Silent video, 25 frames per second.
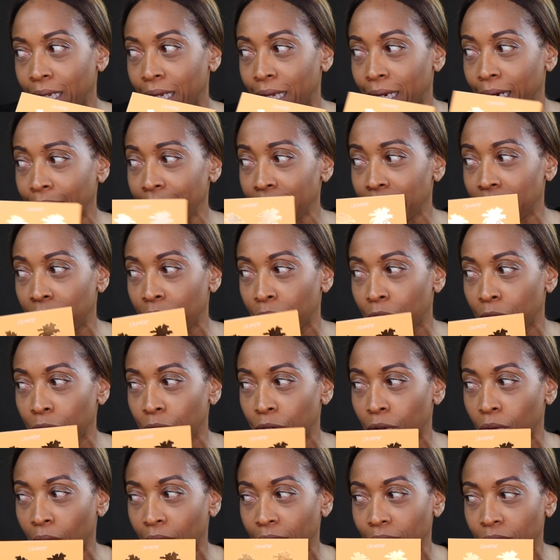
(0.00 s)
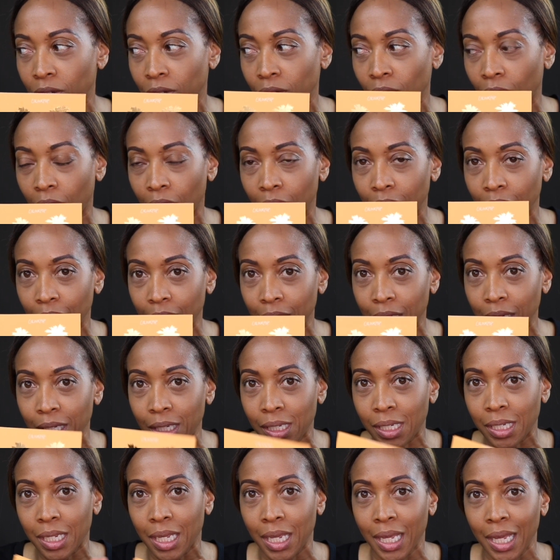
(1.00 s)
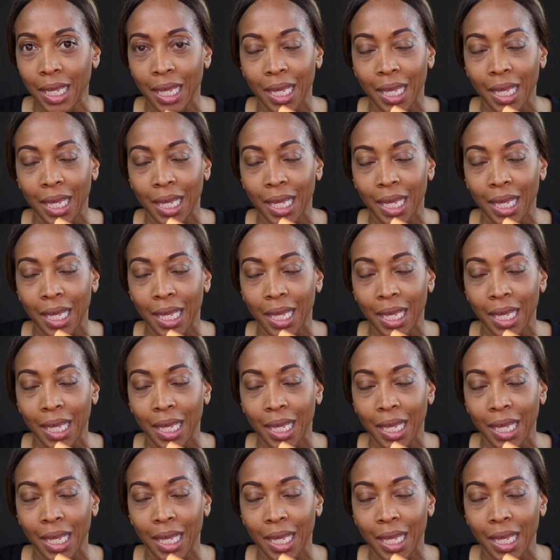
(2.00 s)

and I tell you, I saw this,